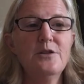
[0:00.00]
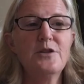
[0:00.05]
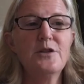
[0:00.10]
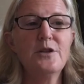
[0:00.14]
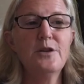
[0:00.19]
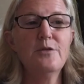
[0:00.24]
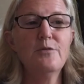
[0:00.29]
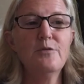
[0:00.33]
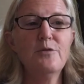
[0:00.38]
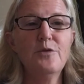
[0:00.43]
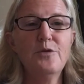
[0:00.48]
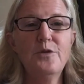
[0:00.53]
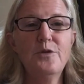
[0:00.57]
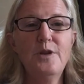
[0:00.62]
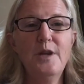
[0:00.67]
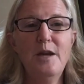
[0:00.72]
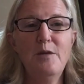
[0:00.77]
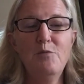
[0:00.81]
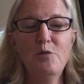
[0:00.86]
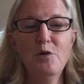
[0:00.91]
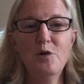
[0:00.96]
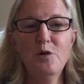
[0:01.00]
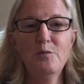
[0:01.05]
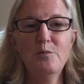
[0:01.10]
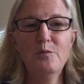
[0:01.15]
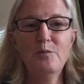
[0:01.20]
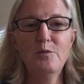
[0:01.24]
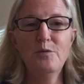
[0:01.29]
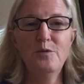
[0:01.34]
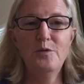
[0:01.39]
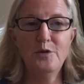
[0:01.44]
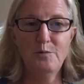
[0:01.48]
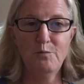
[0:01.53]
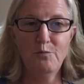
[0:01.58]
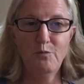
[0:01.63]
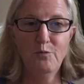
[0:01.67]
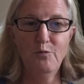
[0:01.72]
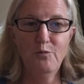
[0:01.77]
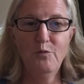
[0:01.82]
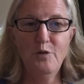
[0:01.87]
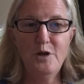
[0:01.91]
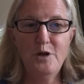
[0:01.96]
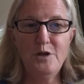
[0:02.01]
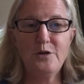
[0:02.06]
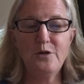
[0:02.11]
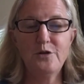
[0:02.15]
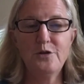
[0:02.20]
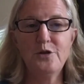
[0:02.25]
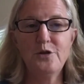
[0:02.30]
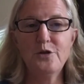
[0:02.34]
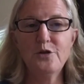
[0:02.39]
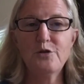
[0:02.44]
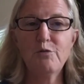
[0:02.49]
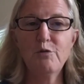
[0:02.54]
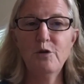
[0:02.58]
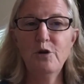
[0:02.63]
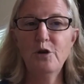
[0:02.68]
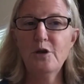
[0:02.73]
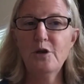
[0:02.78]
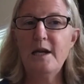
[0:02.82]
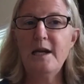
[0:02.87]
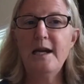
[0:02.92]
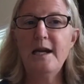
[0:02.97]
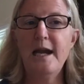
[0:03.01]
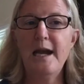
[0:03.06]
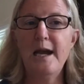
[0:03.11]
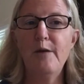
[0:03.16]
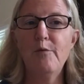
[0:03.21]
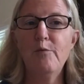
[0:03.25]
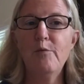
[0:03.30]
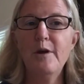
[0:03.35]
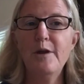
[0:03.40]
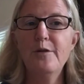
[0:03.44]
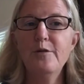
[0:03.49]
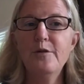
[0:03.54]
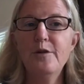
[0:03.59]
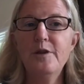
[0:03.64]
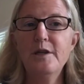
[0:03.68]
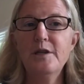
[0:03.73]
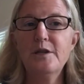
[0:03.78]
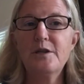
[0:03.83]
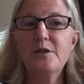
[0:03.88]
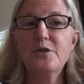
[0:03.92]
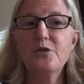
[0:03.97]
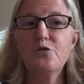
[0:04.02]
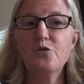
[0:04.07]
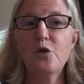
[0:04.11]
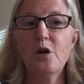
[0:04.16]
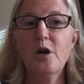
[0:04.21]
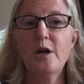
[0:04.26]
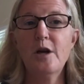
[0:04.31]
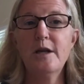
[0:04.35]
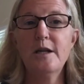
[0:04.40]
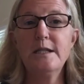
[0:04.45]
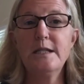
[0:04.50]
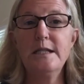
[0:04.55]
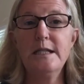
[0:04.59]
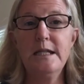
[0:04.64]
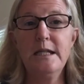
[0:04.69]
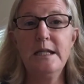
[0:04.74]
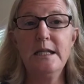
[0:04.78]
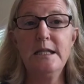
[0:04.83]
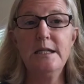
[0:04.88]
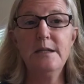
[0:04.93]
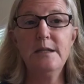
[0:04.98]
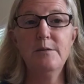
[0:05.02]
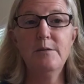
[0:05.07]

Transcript: And so the researchers were looking at whether this drug